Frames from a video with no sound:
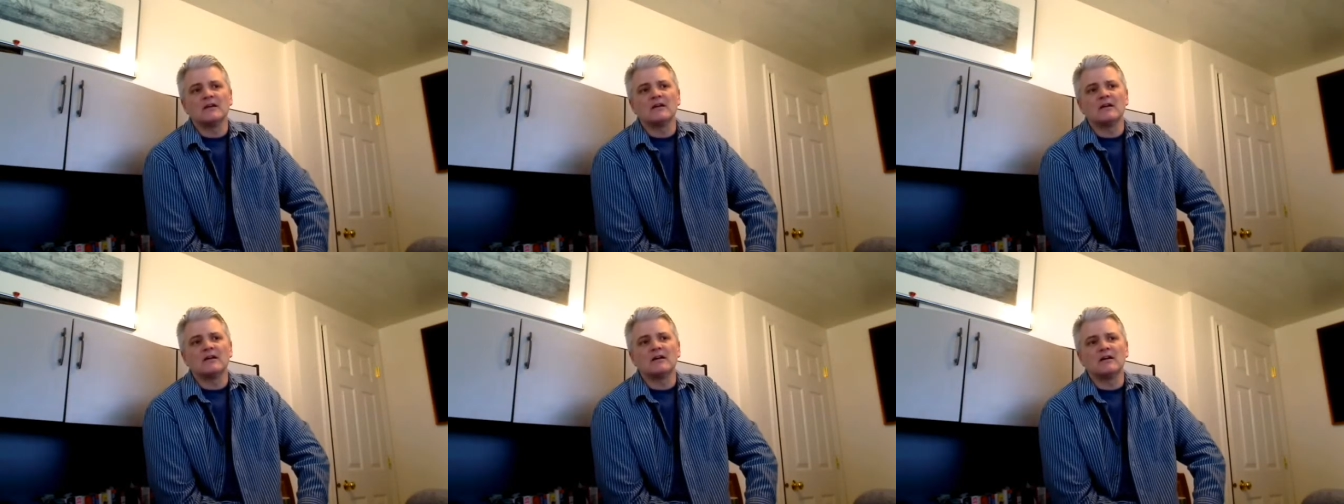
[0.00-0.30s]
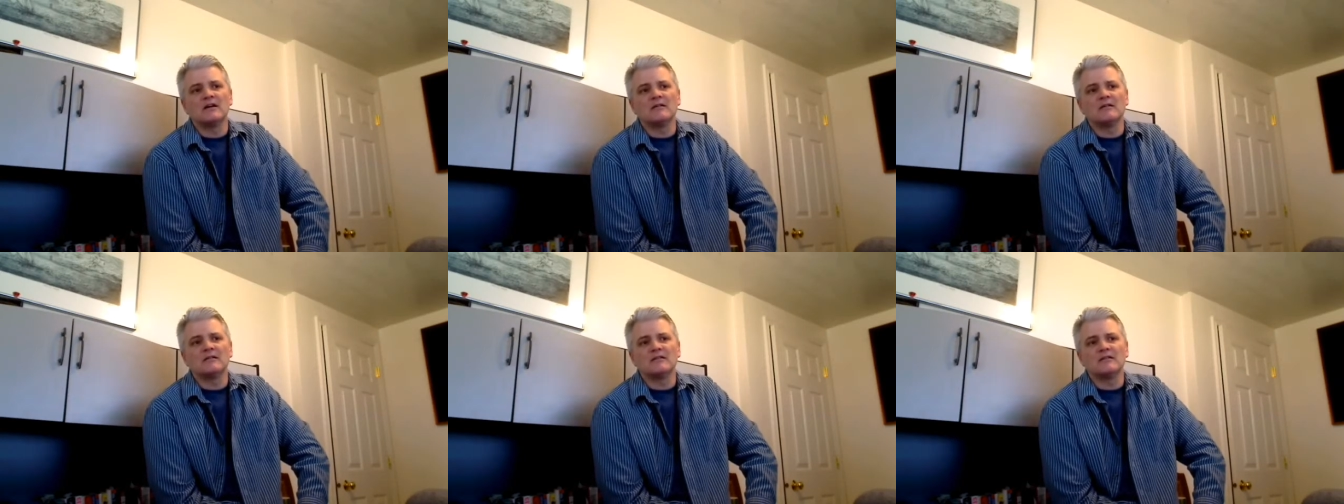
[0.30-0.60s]

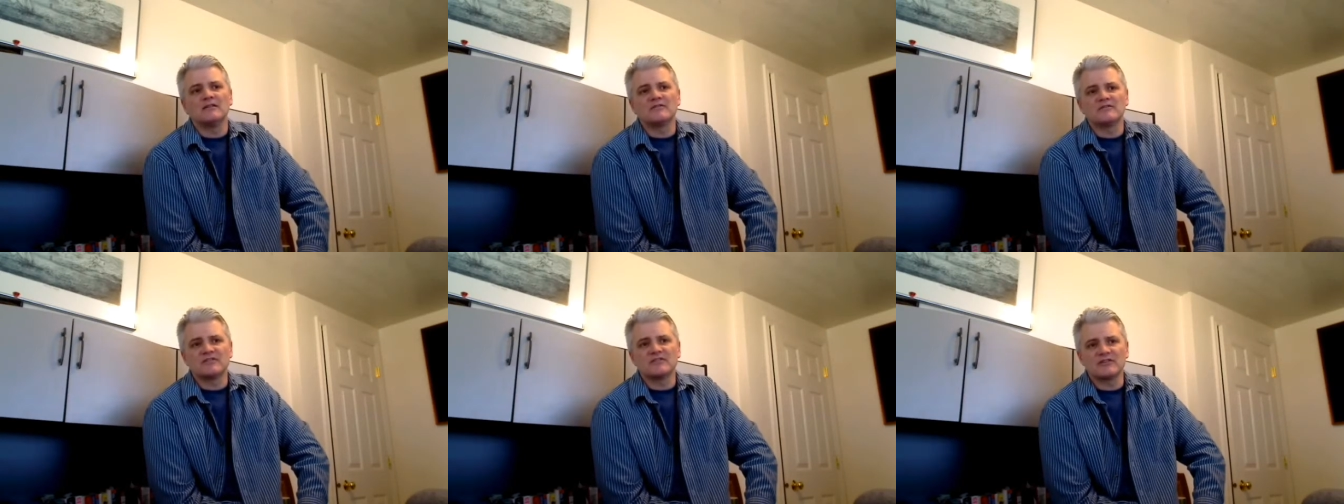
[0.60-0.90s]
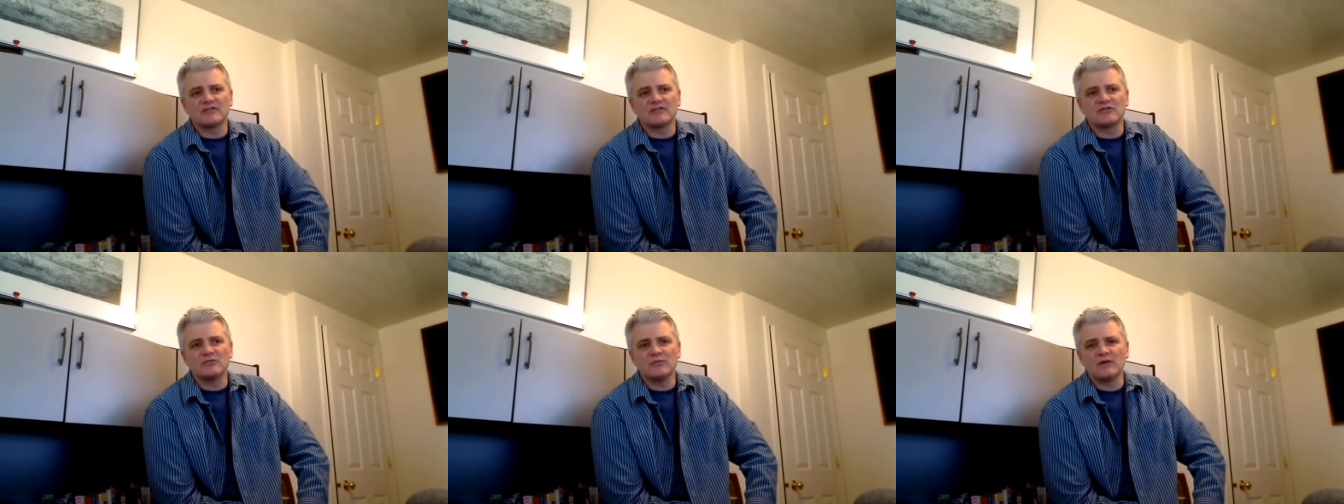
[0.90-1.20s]
uh, in
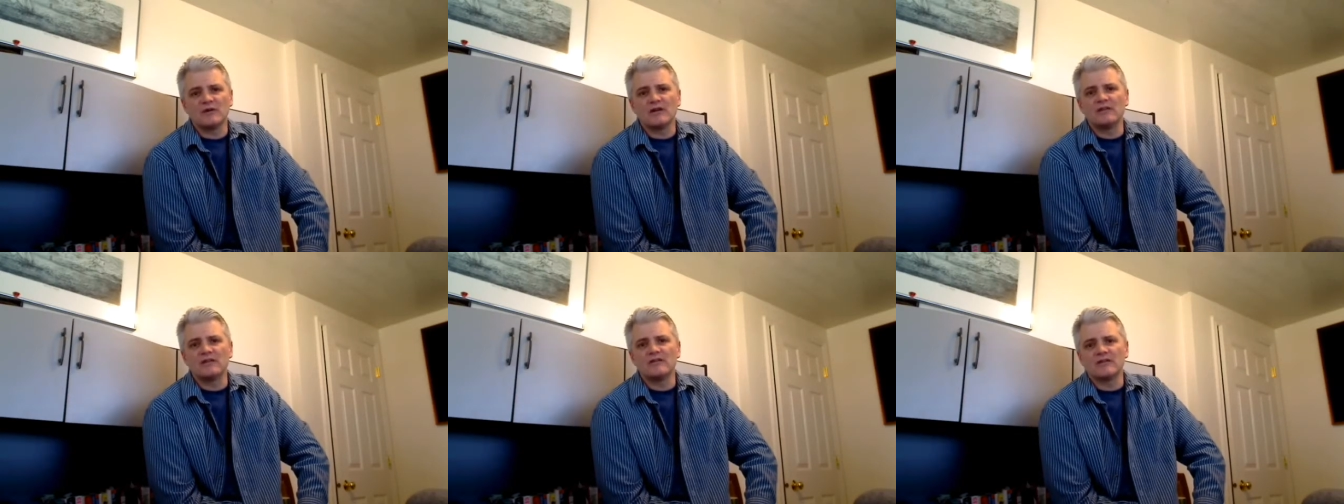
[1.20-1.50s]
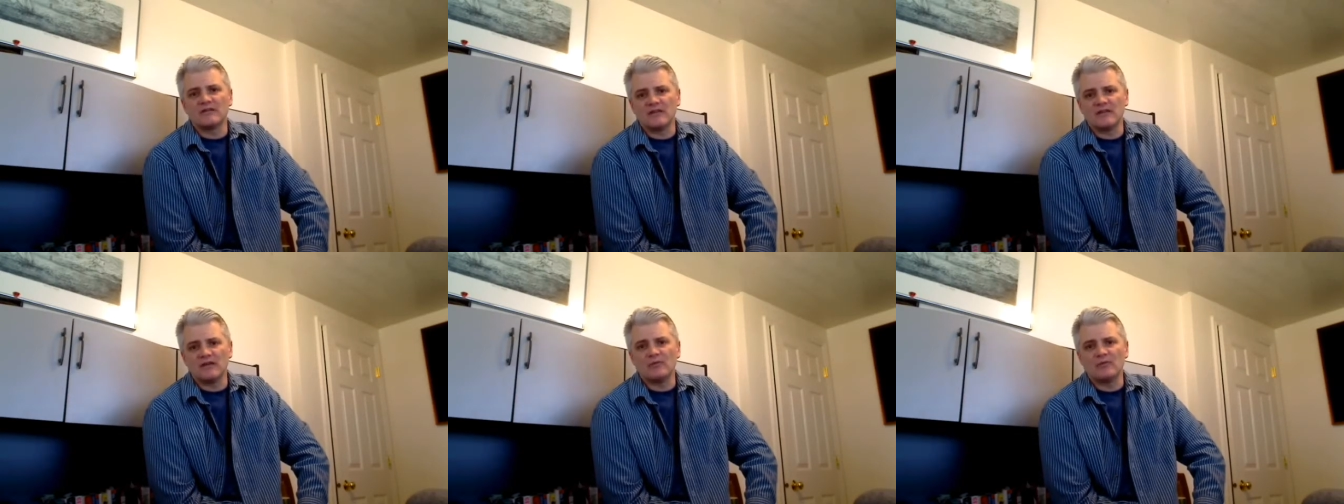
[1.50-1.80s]
such a way
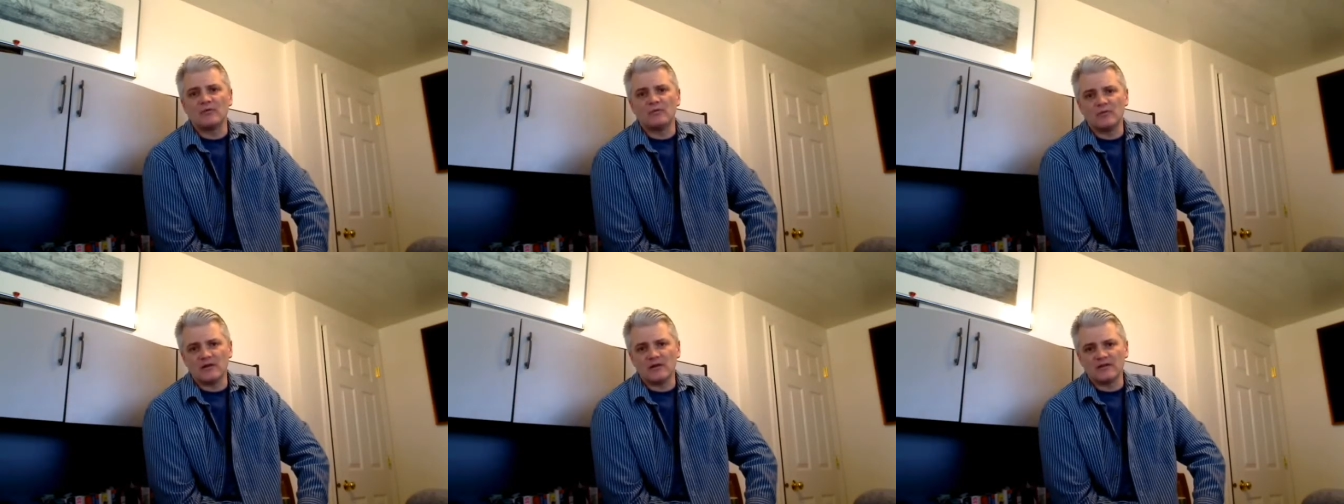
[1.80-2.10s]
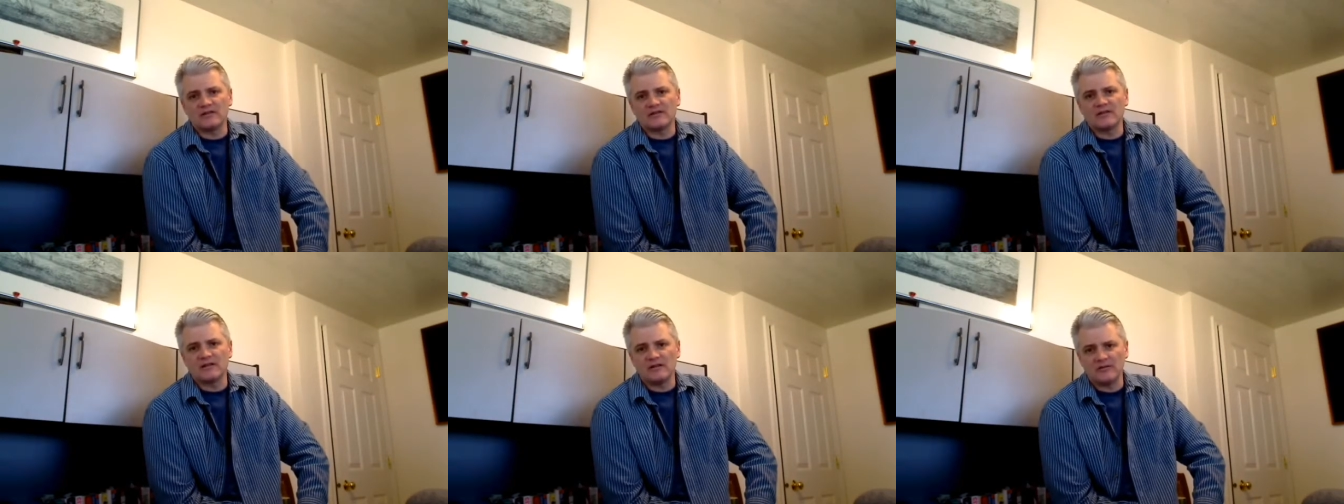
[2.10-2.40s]
that they will
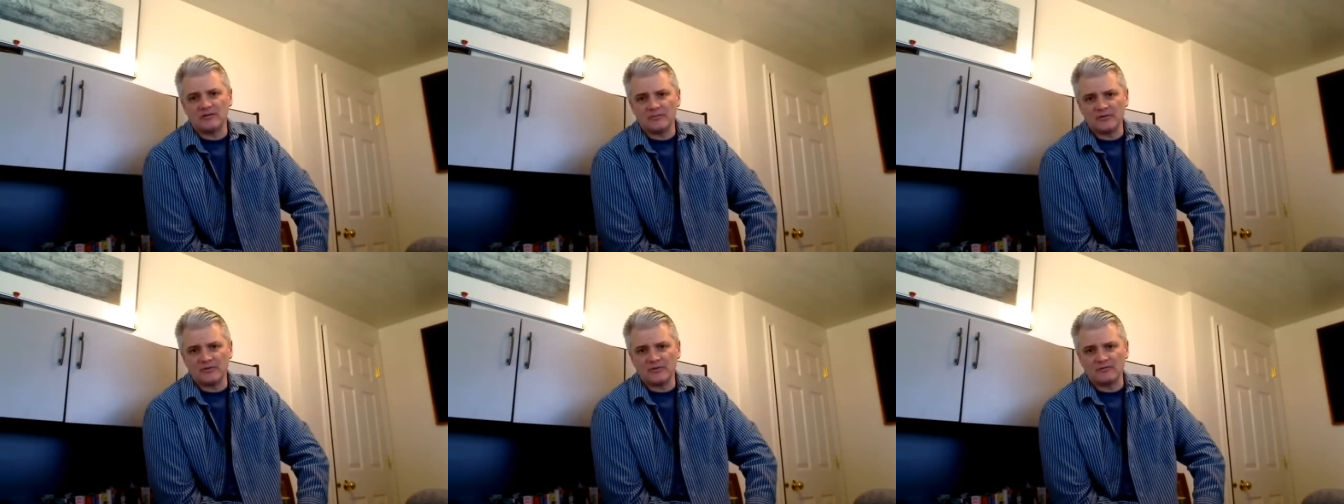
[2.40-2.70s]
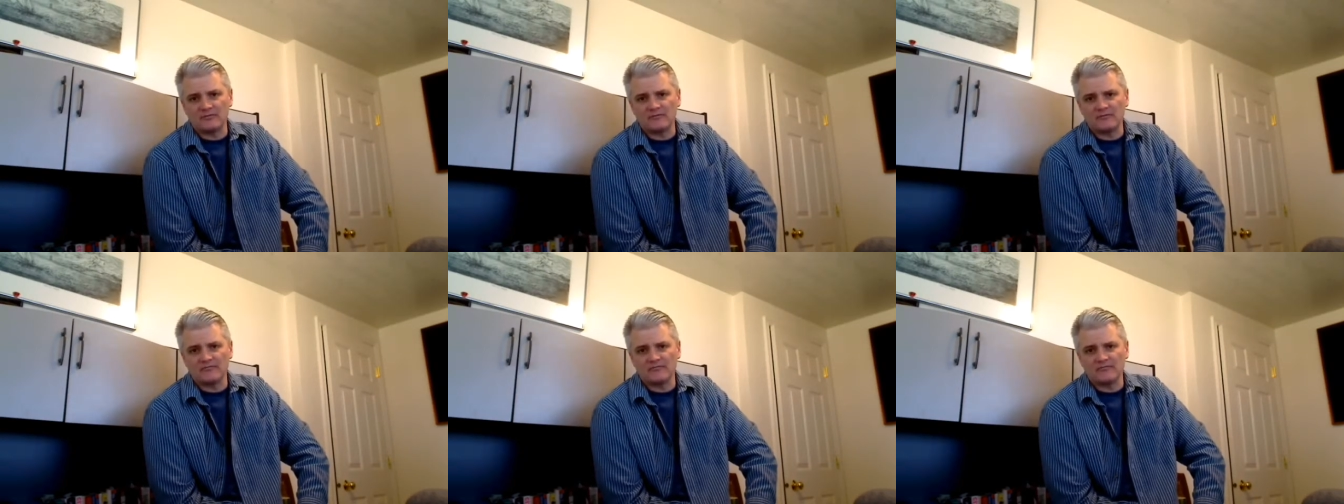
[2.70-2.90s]
want to help you.